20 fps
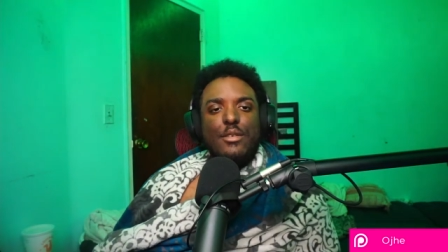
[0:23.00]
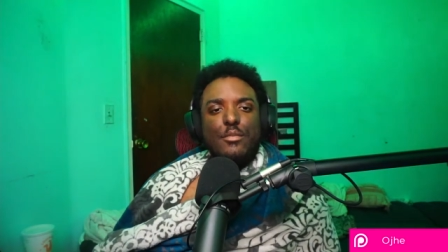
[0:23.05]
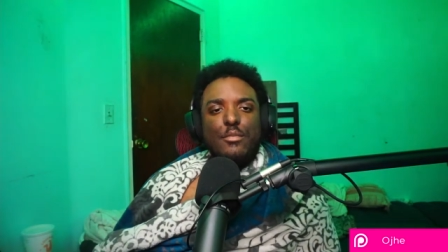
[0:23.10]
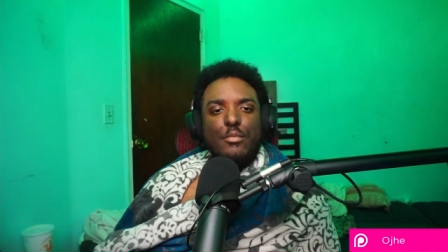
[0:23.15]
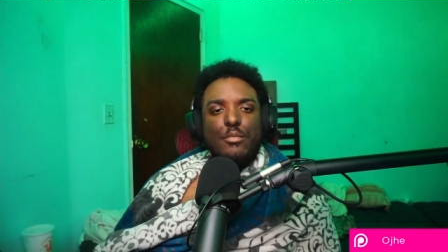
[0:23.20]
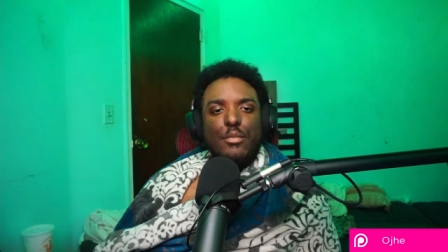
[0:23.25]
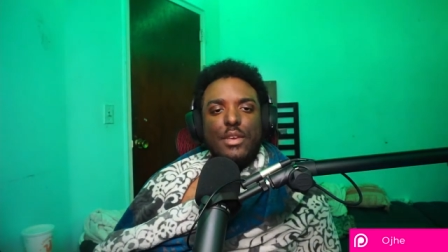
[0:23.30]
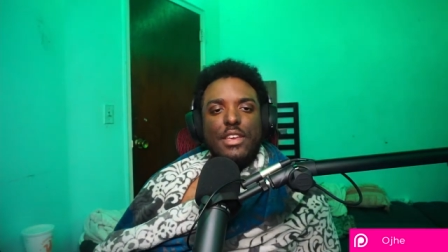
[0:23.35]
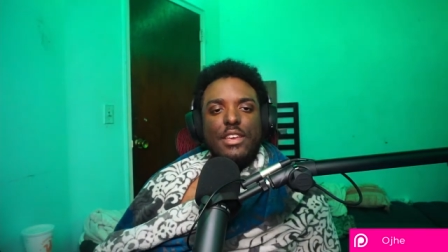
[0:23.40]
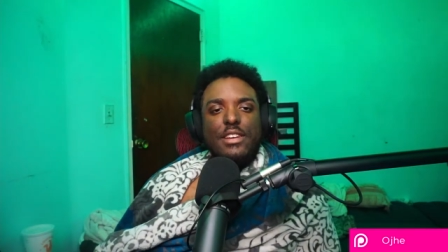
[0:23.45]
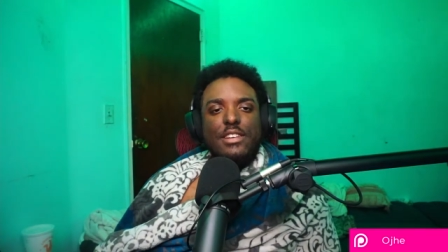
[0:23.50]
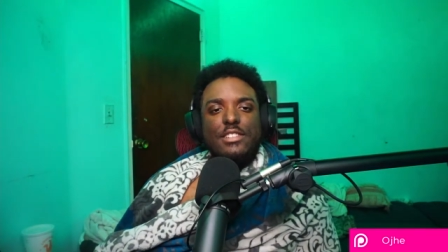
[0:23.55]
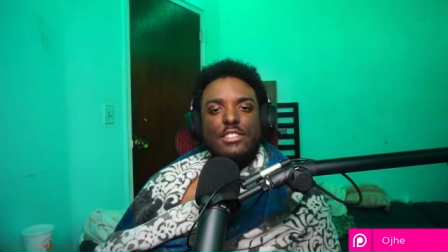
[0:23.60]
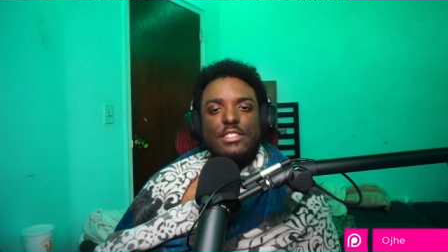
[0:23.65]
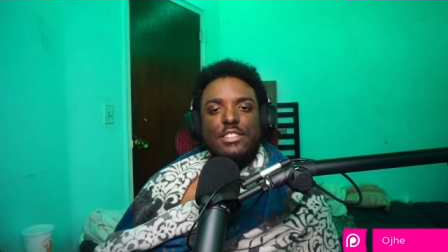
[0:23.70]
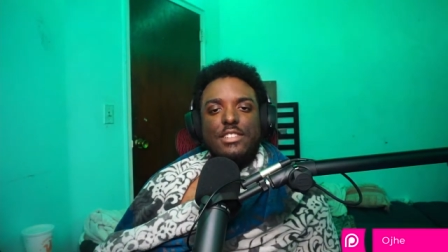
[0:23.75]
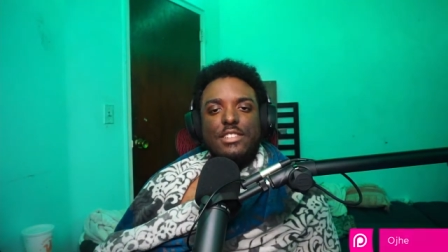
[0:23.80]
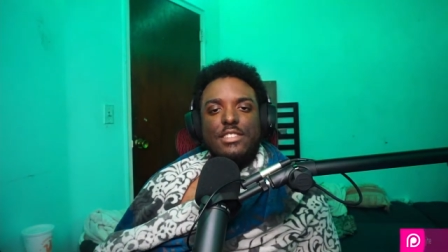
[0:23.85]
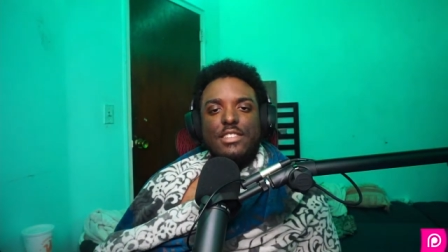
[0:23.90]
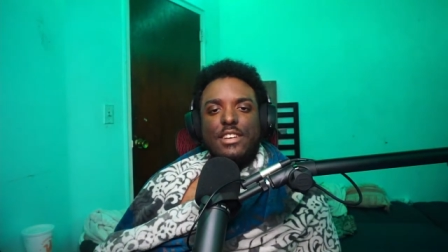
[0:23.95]

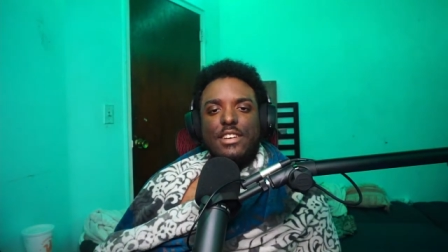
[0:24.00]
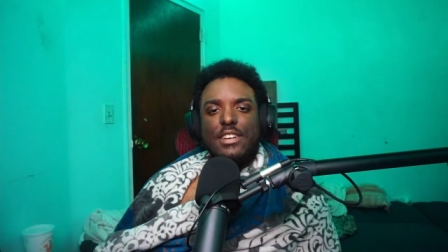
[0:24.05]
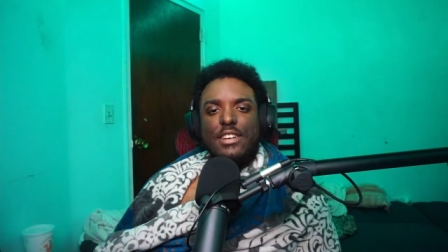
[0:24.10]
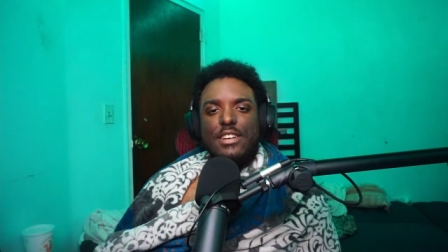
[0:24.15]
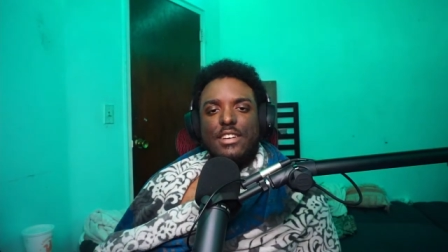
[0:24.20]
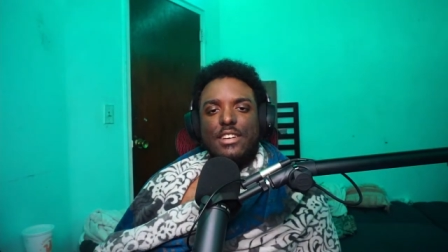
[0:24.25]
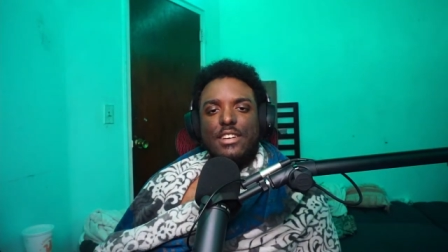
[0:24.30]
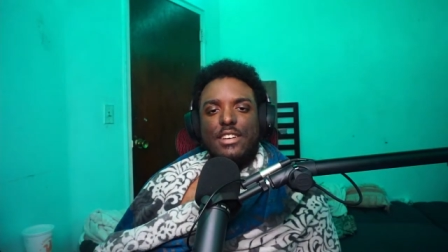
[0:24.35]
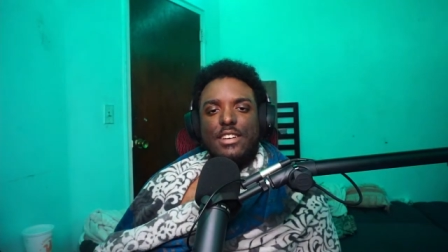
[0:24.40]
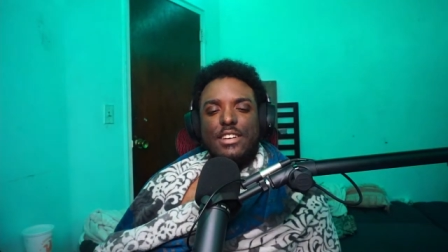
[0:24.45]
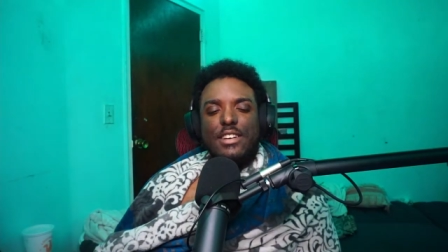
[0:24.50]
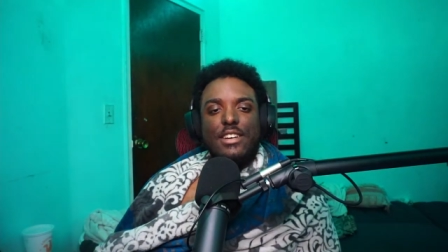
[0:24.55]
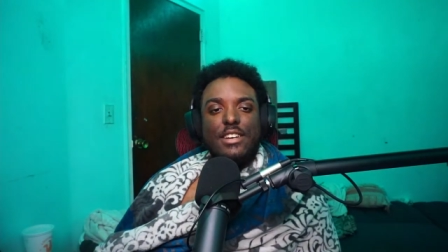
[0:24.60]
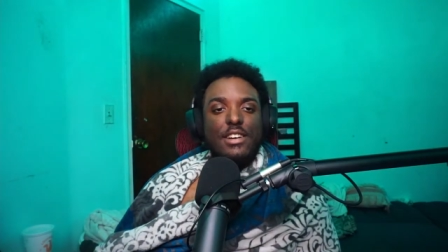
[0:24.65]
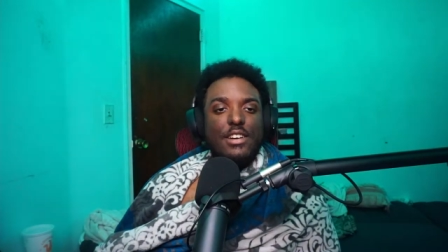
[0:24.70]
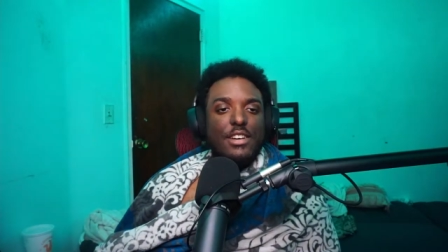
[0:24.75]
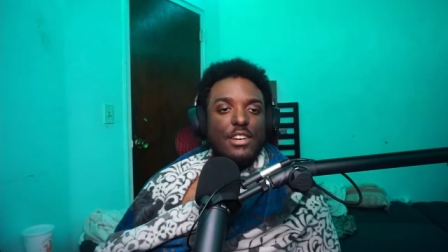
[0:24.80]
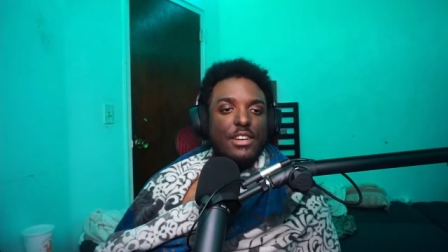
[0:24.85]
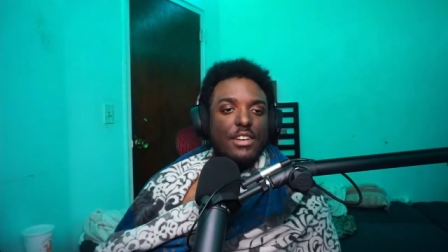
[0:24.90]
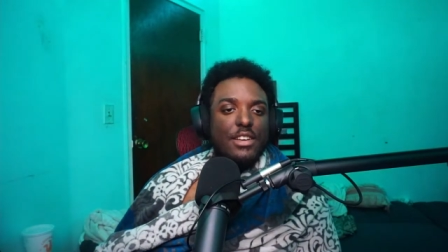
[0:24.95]

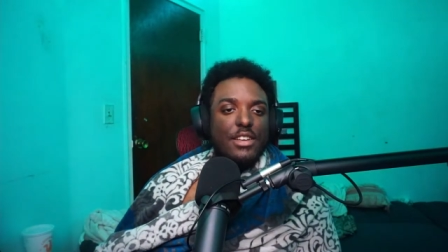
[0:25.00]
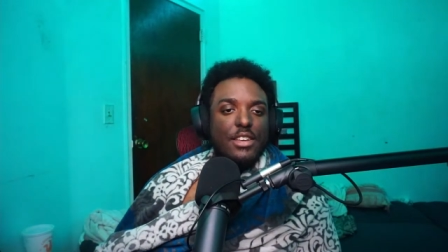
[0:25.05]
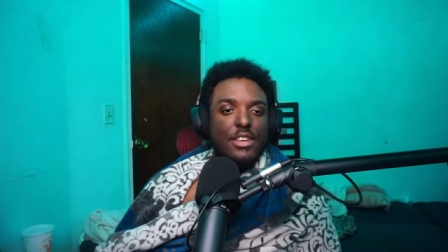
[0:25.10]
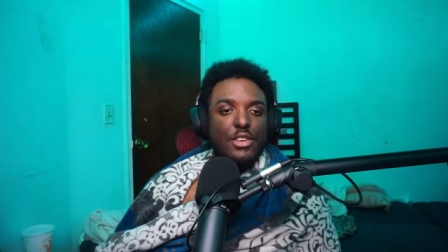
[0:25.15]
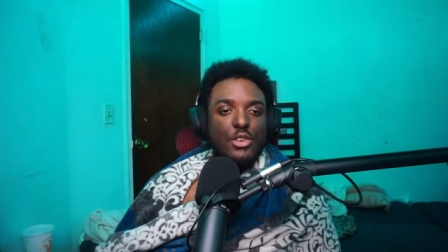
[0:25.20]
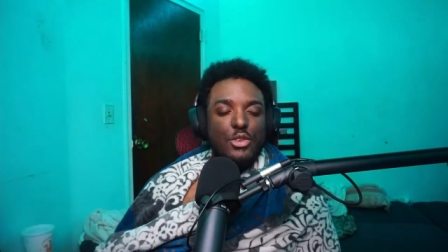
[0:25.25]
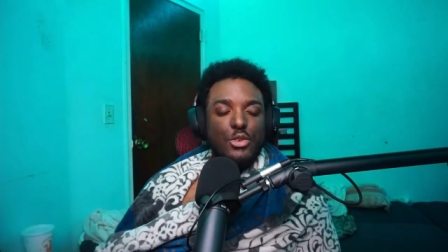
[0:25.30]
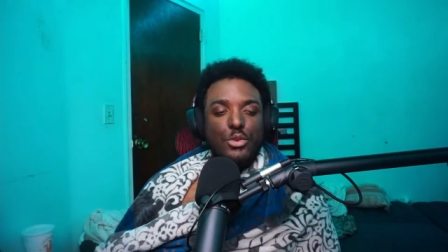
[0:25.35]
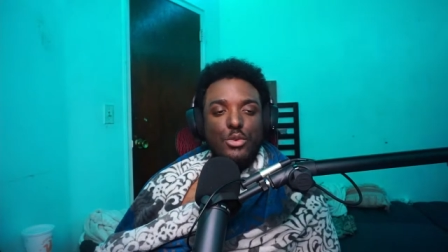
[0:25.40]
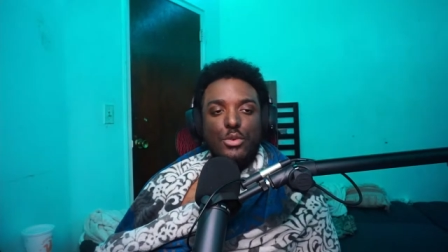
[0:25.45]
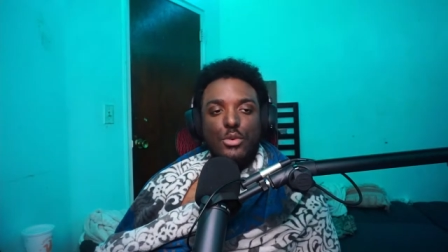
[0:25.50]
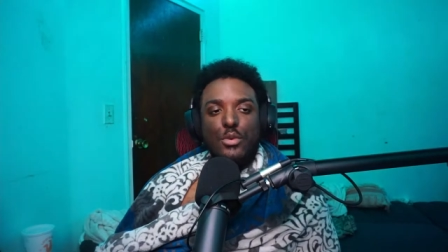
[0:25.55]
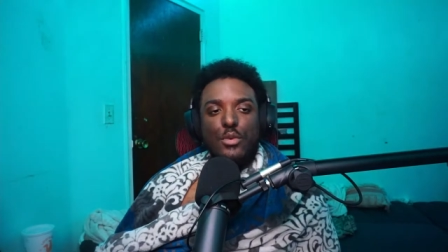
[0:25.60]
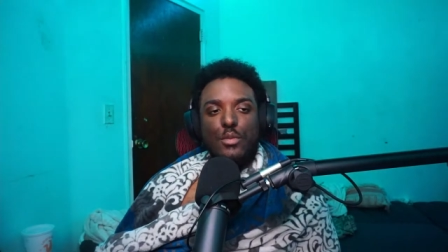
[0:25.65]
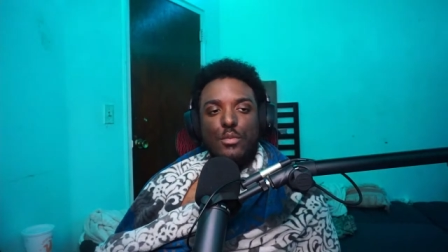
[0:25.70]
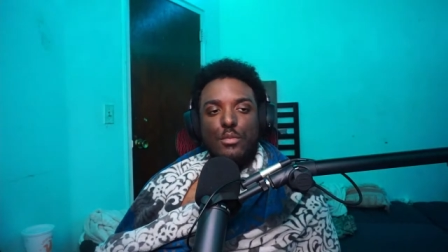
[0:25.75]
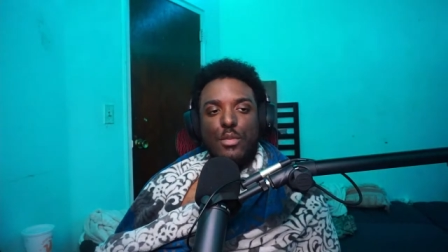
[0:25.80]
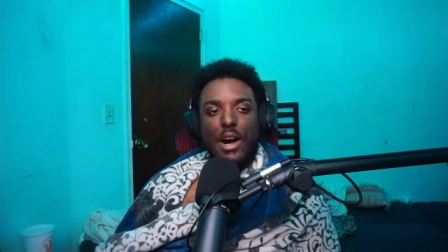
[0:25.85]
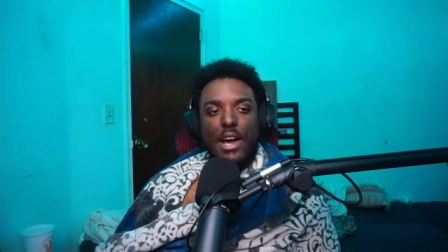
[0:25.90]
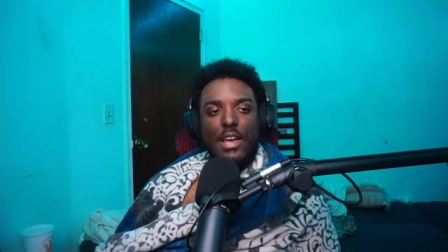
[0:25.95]
Miyashita Yuu
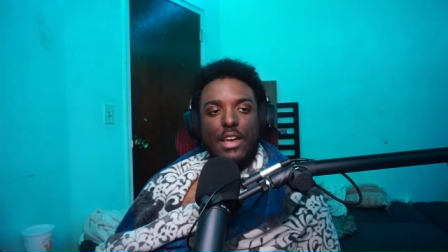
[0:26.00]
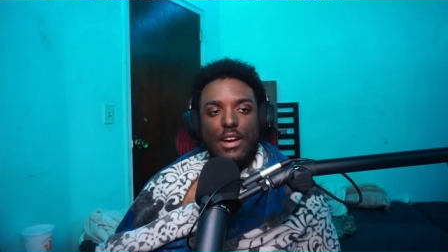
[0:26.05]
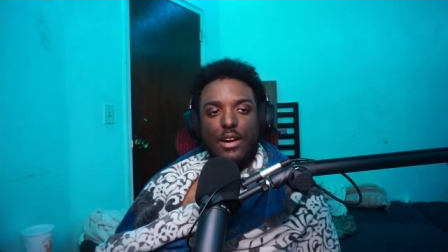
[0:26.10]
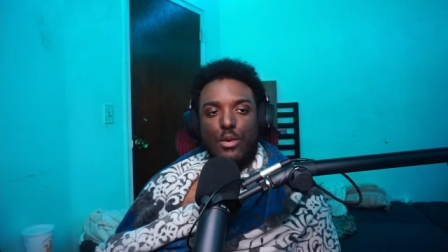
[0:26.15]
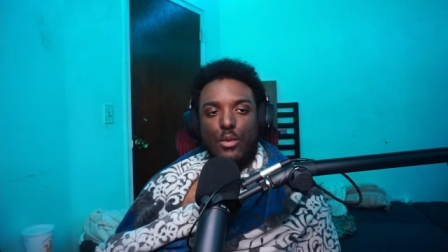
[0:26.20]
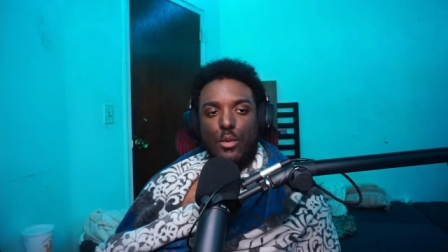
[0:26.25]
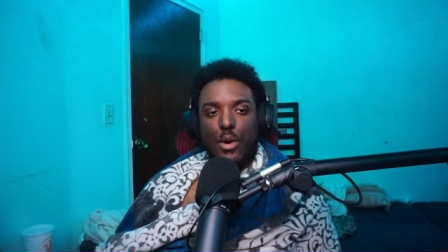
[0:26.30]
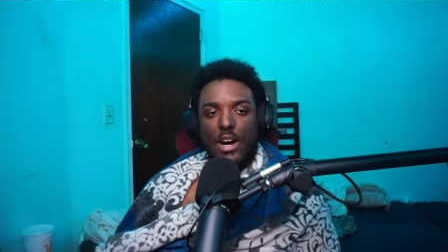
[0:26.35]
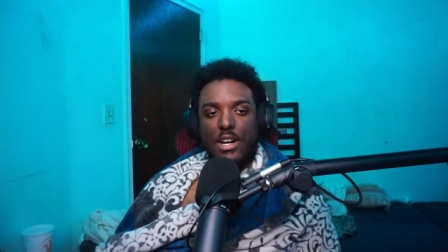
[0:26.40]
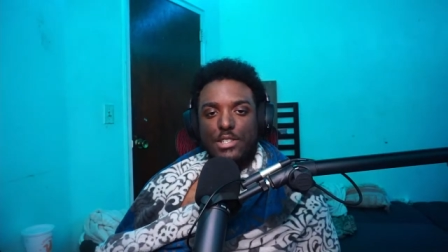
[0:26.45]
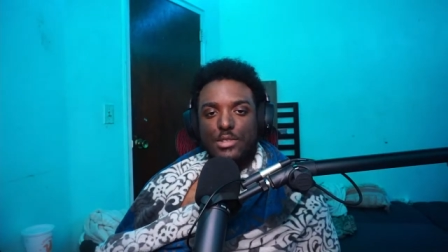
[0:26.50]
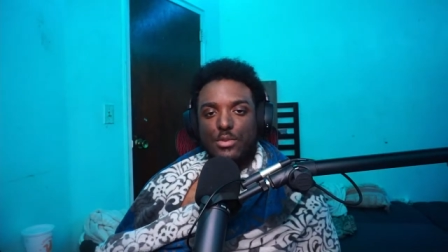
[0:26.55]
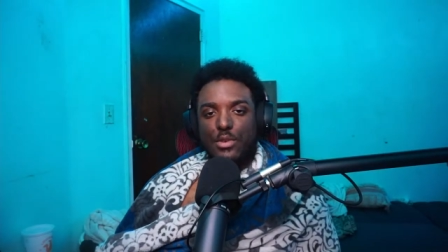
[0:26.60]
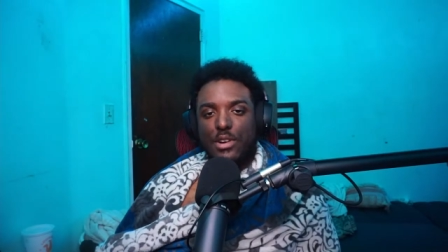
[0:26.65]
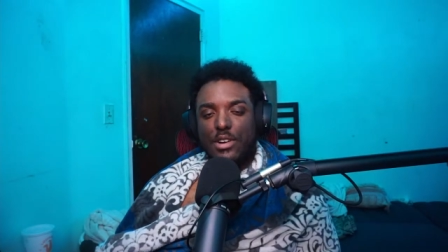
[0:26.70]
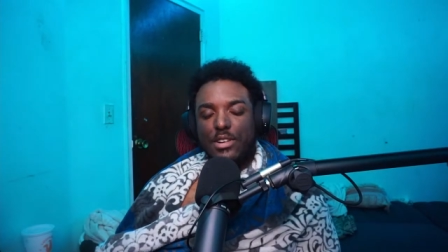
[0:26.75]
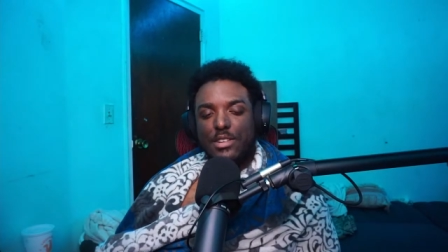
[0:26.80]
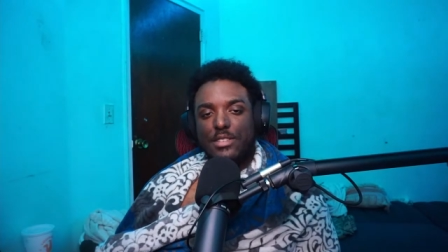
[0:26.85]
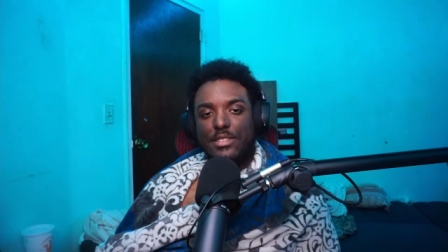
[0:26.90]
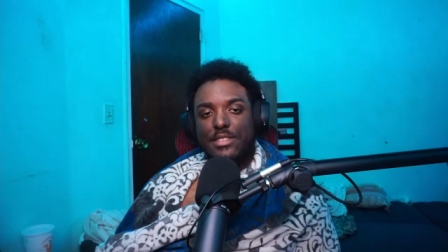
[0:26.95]
by uh,
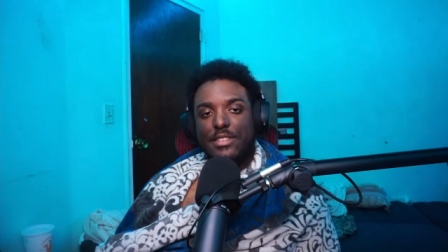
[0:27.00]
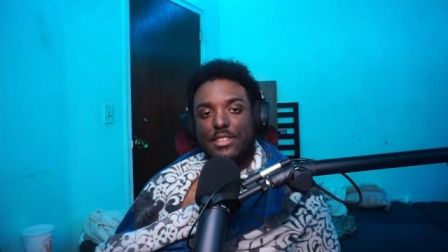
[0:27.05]
Wozwald.